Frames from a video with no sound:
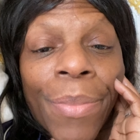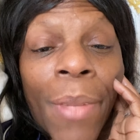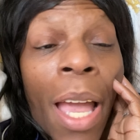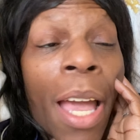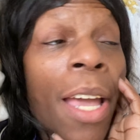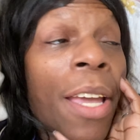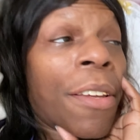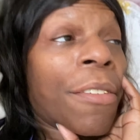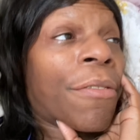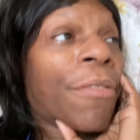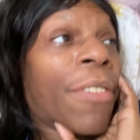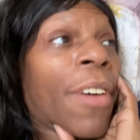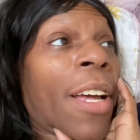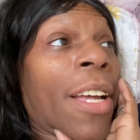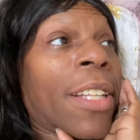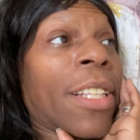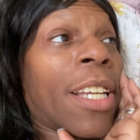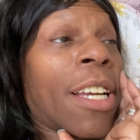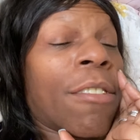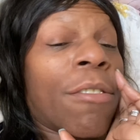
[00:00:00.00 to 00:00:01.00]
I ain't
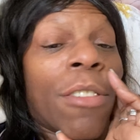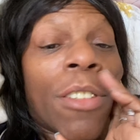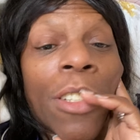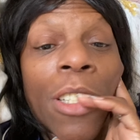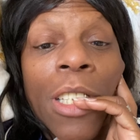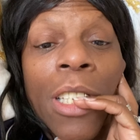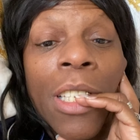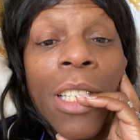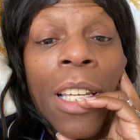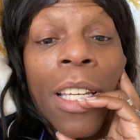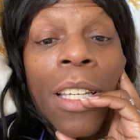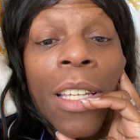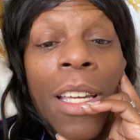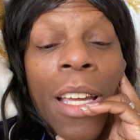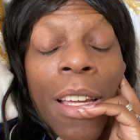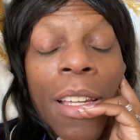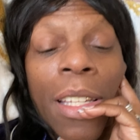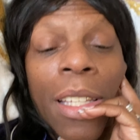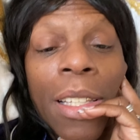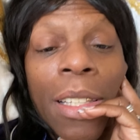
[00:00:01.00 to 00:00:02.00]
find that real estate
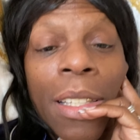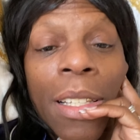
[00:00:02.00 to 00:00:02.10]
yet.